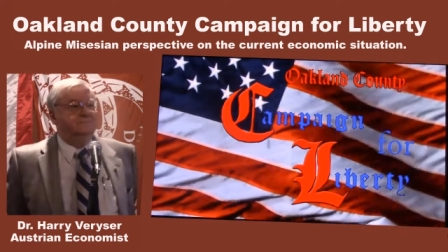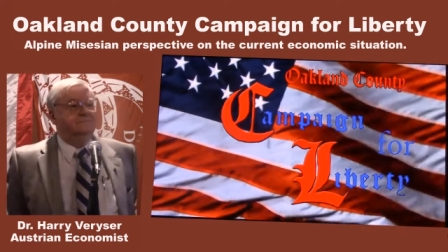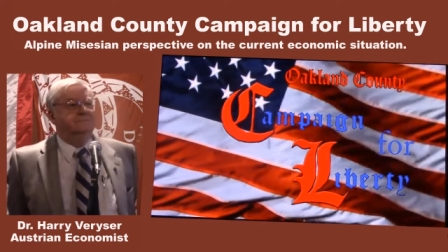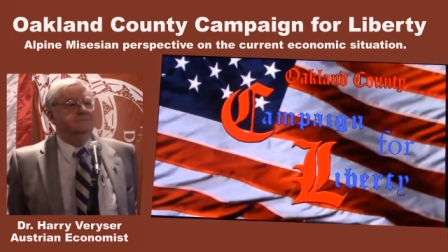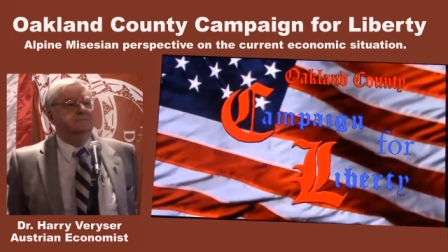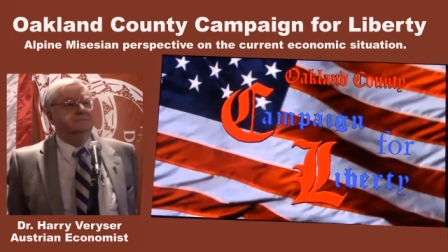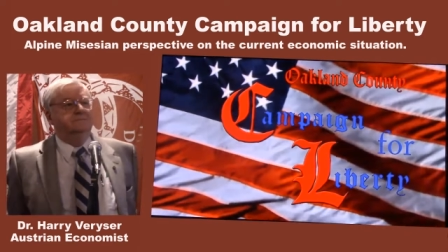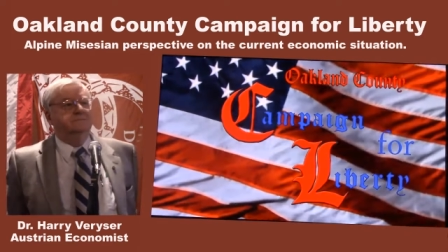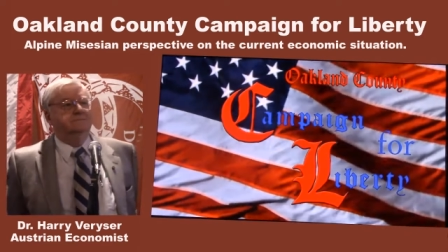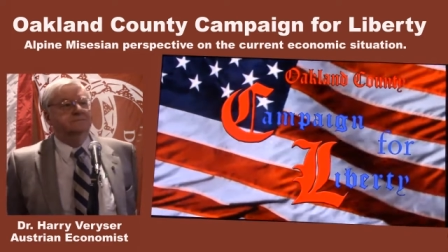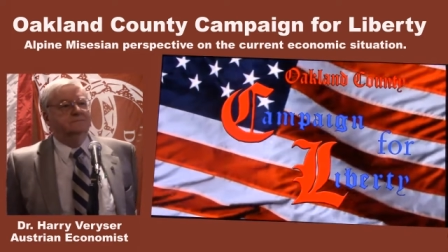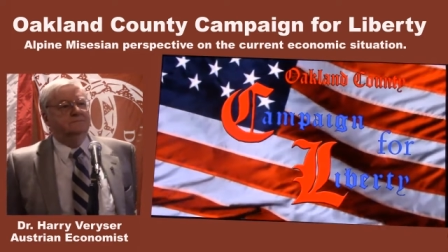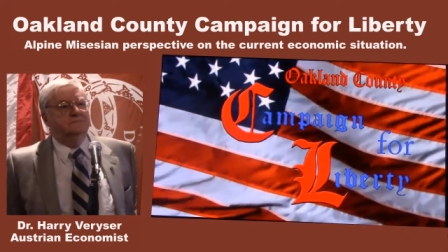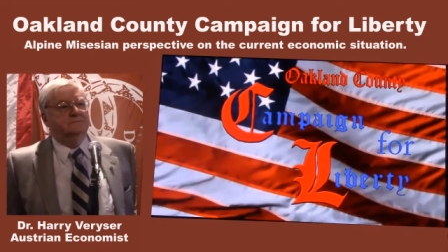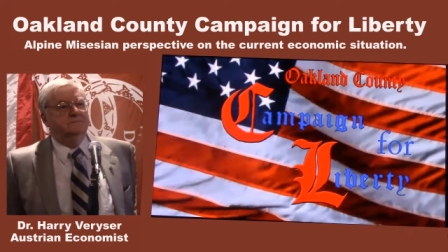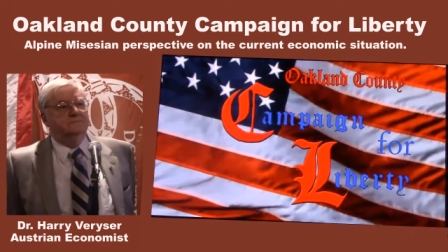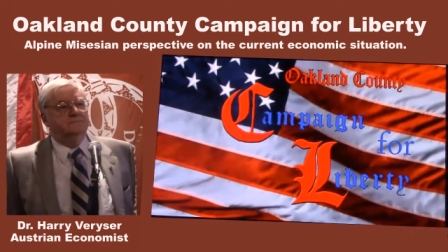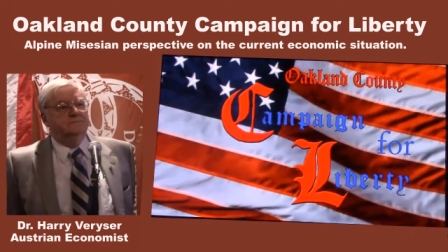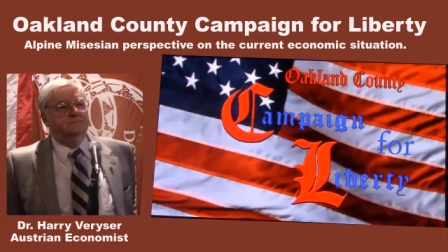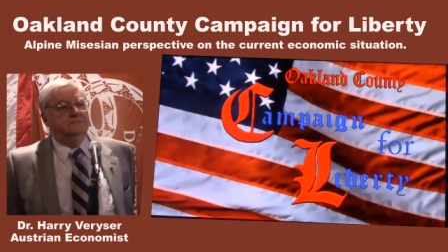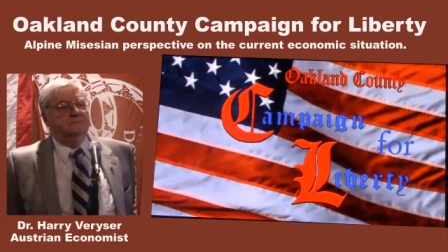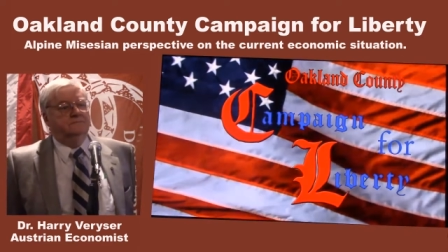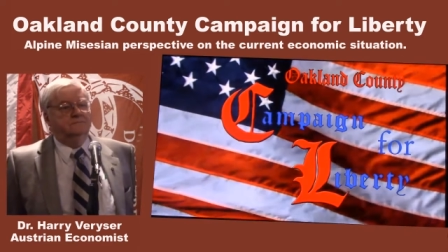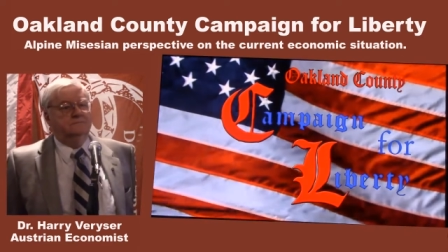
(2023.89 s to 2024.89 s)
Who, who's
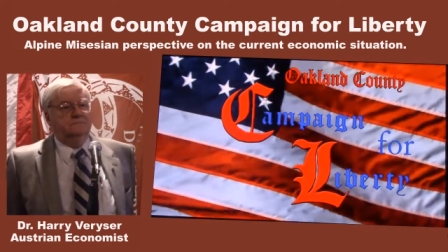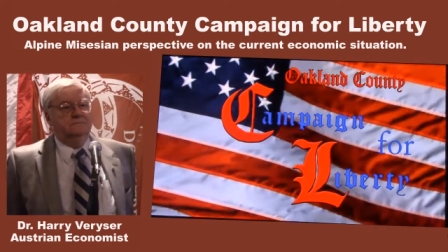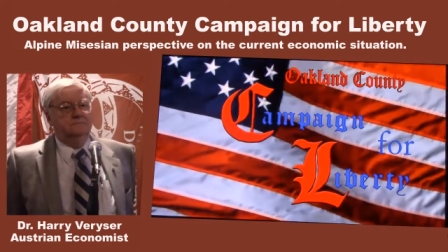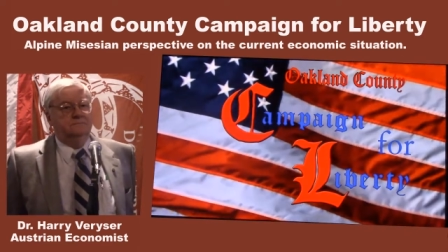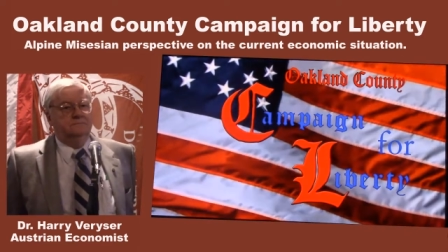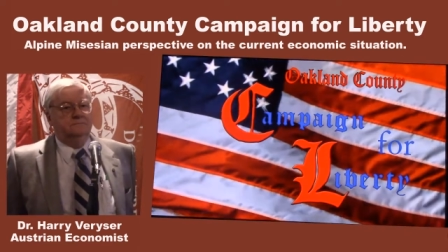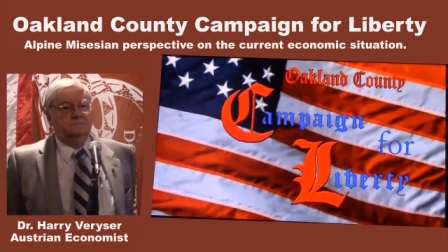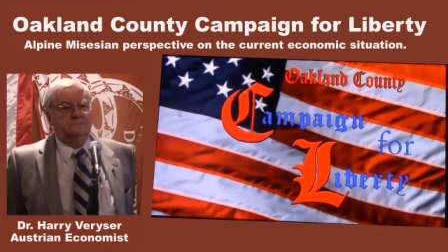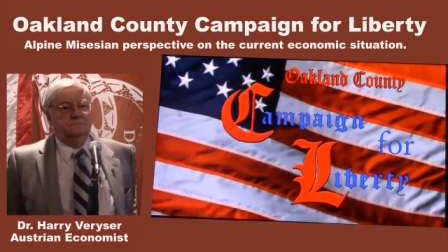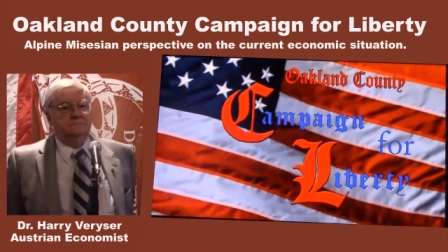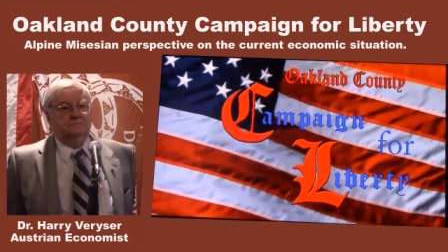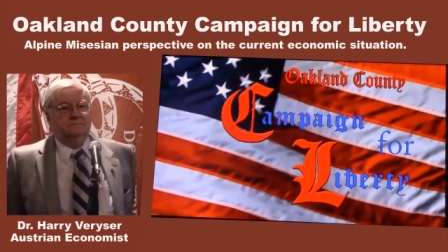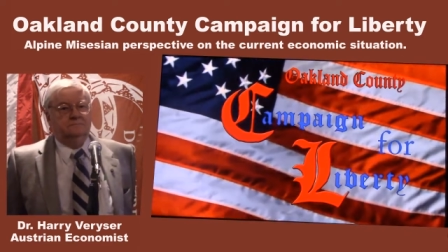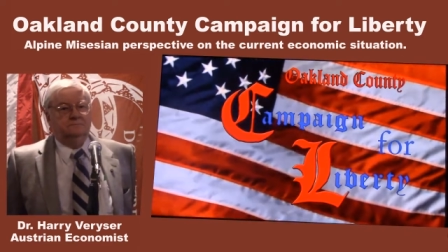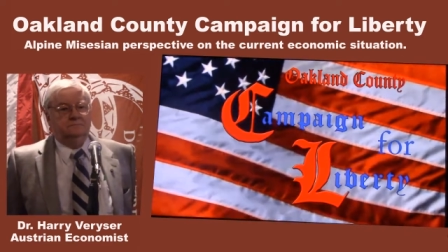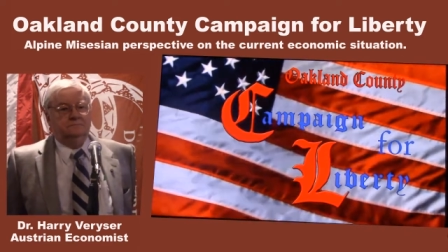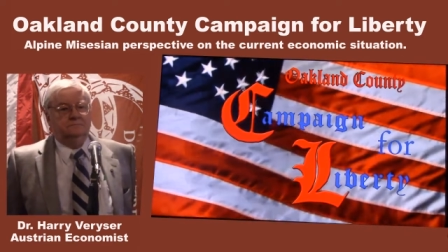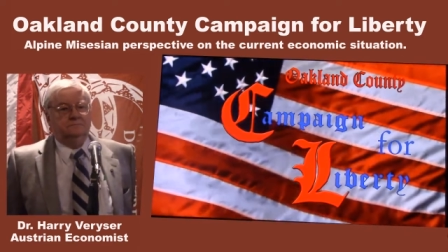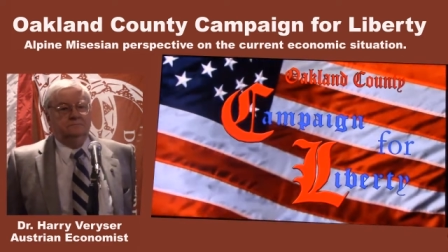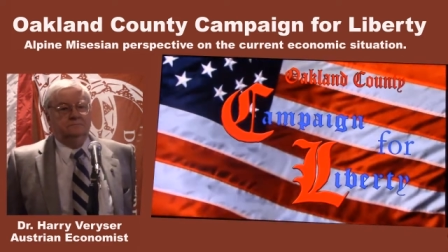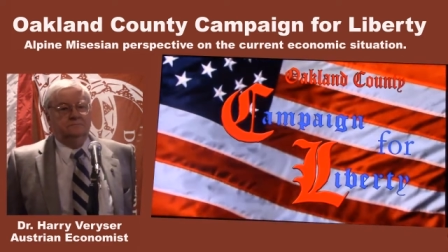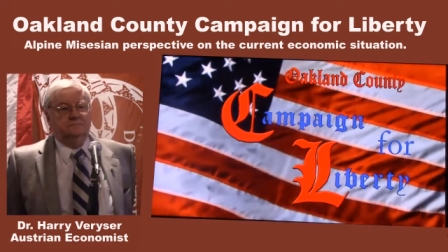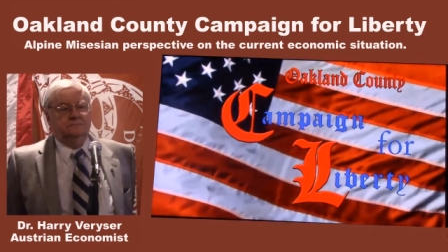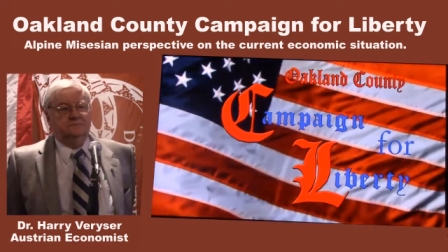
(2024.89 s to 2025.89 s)
benefiting by all
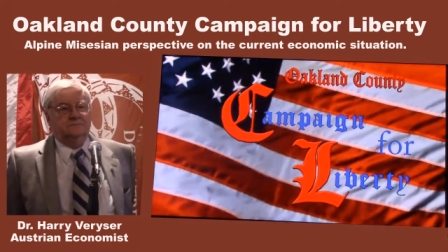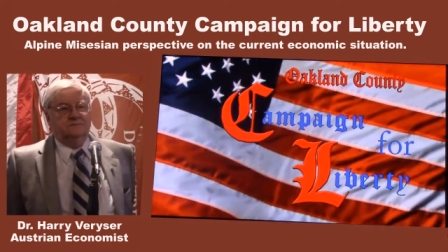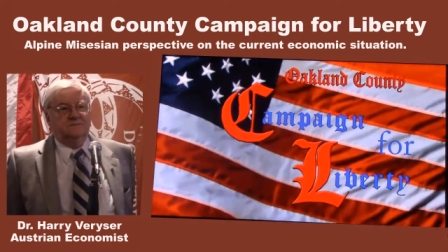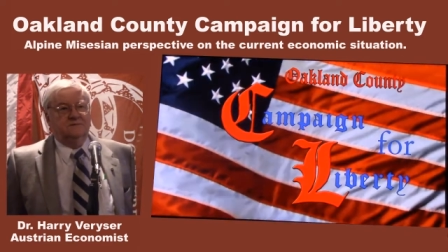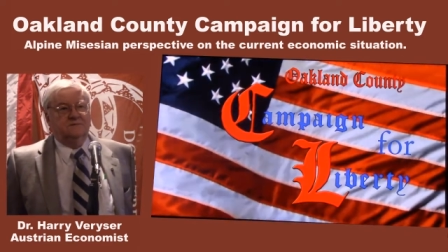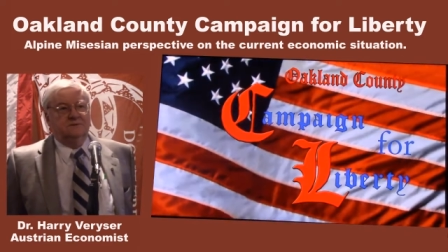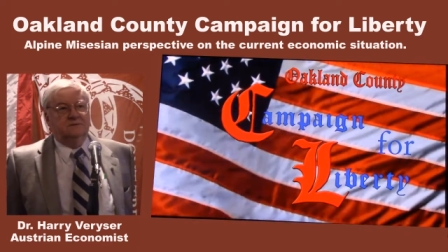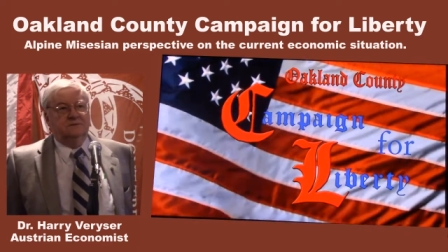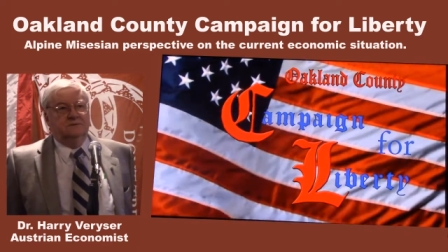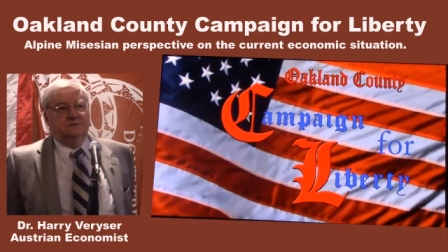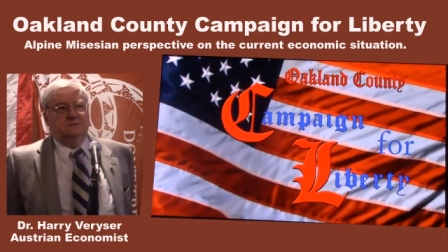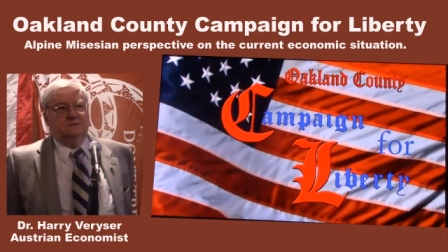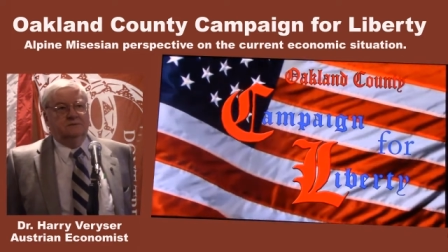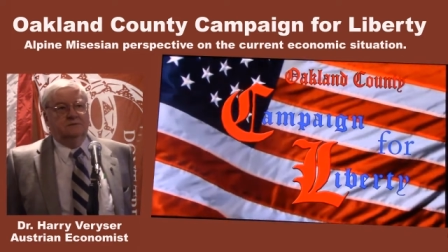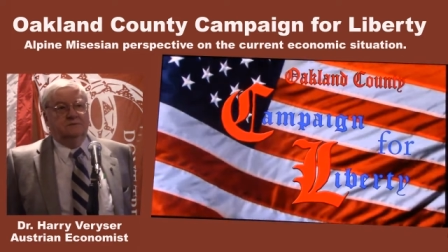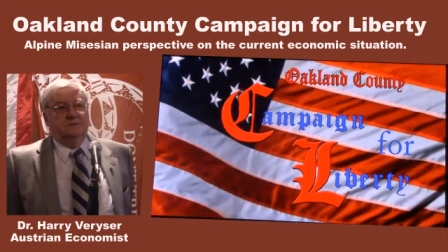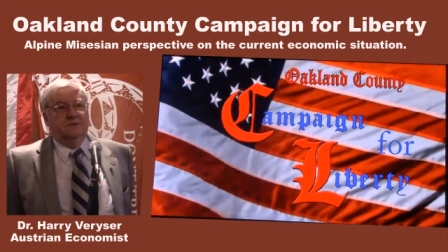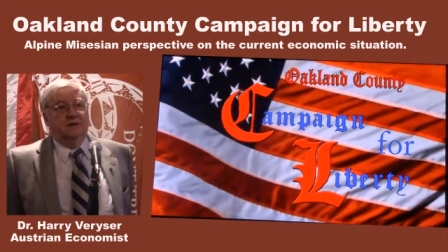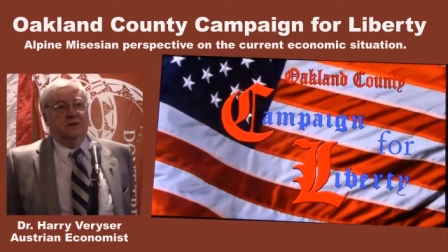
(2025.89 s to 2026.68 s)
this?